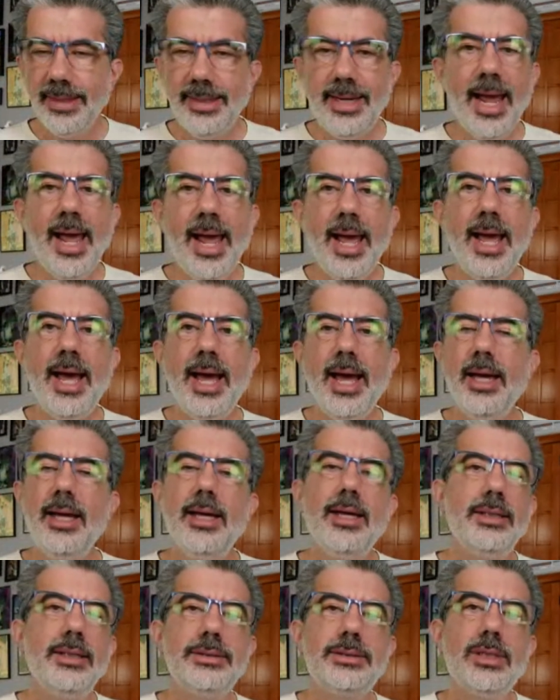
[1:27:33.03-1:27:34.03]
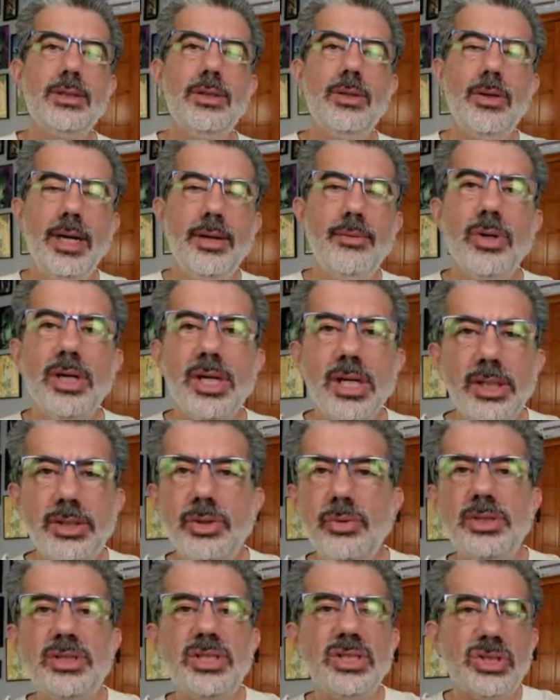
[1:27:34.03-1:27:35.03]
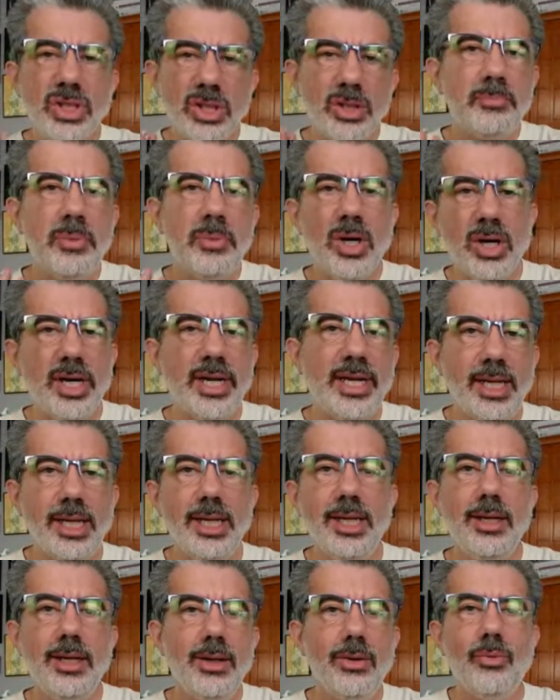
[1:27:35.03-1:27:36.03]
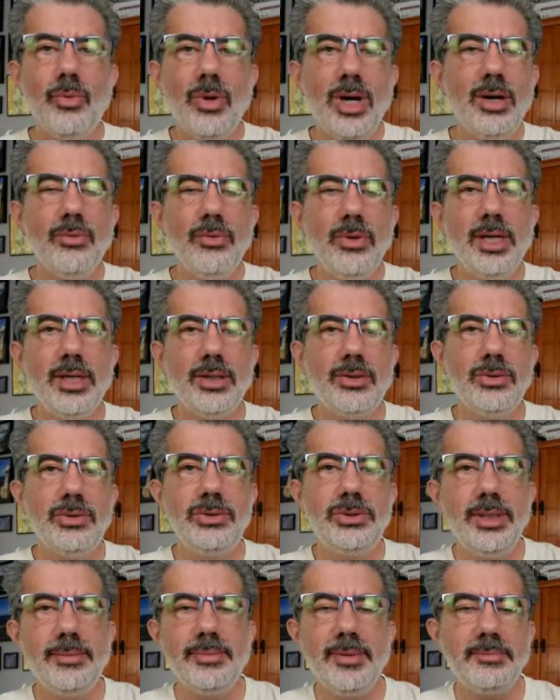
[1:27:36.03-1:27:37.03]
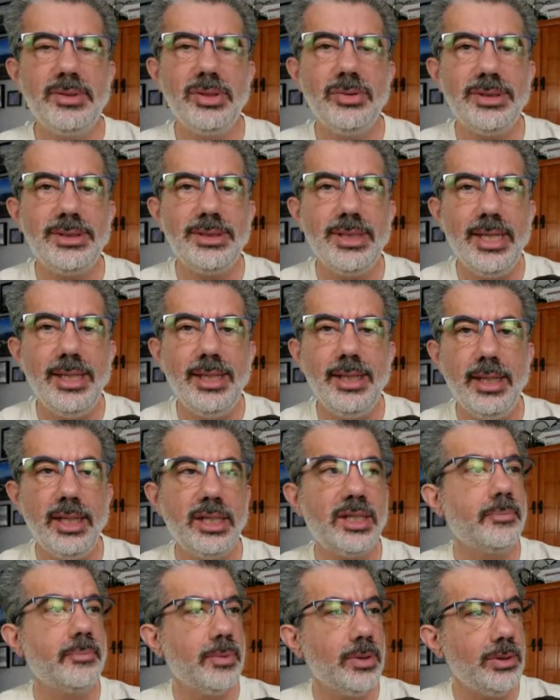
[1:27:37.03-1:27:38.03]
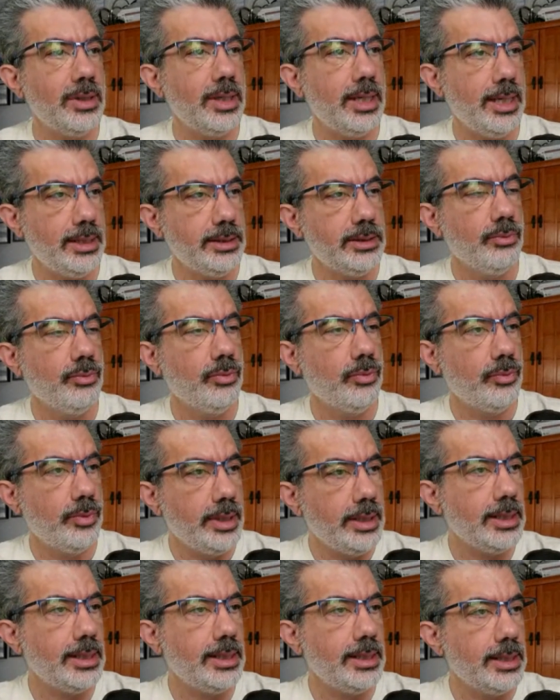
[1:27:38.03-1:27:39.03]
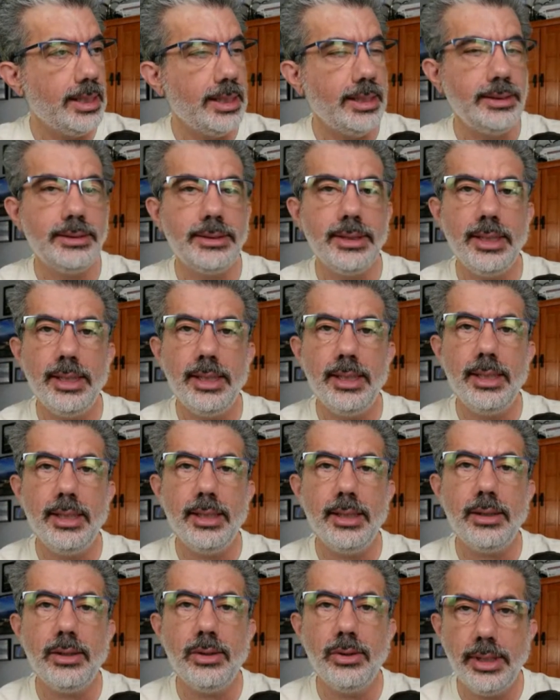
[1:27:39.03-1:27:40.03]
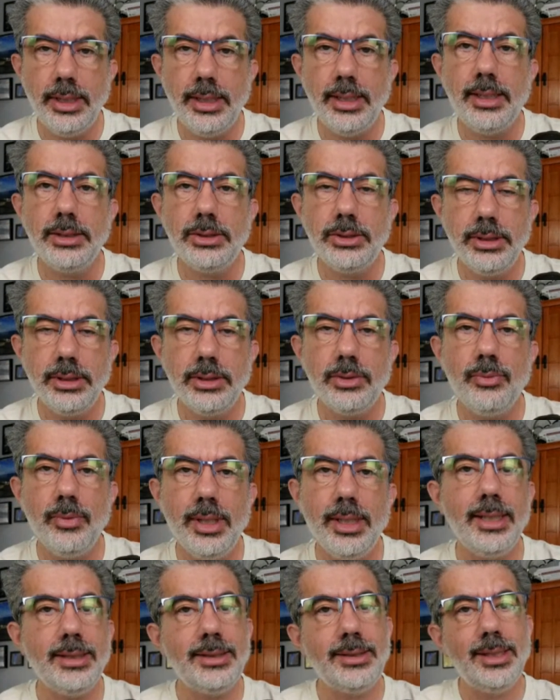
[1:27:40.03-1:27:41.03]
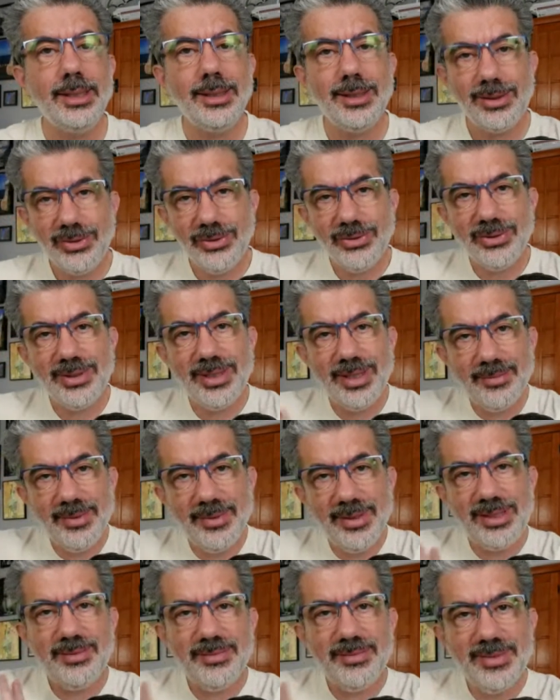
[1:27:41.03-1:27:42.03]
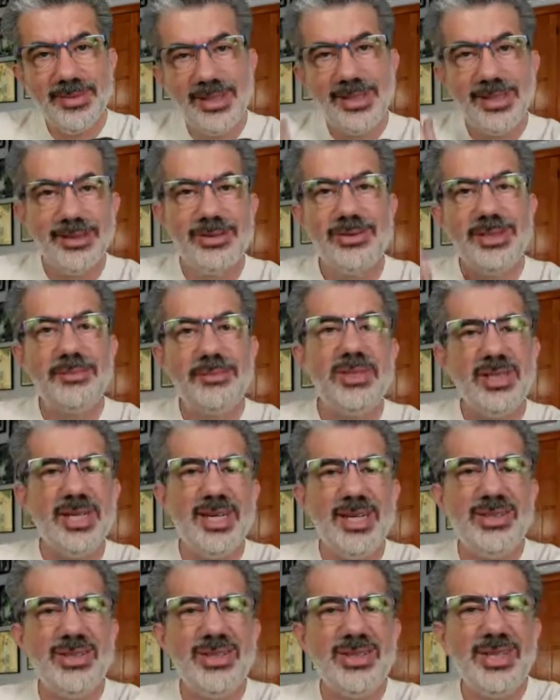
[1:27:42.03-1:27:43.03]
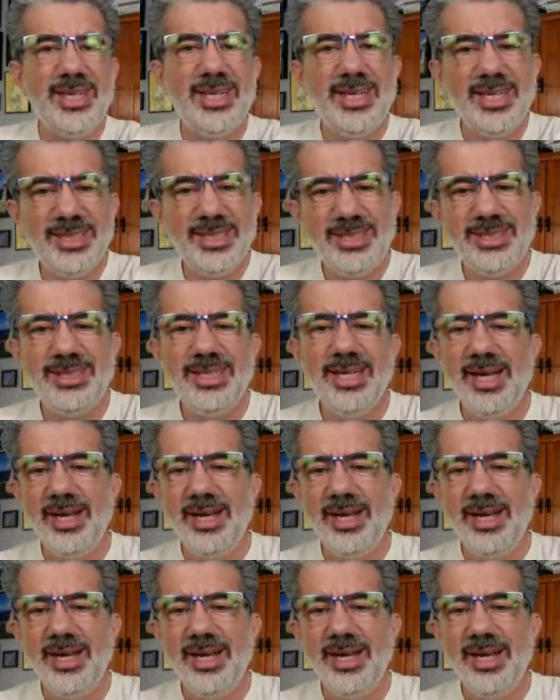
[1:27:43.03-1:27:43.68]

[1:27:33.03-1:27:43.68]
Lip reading: Yeah. So, and we're going to do a dessert party while we're on a cruise ship. I'm so excited. Explora has a really nice cooking kitchen as well. Yeah. That's the other cool thing about some of these luxury ships, start getting cooking kitchen.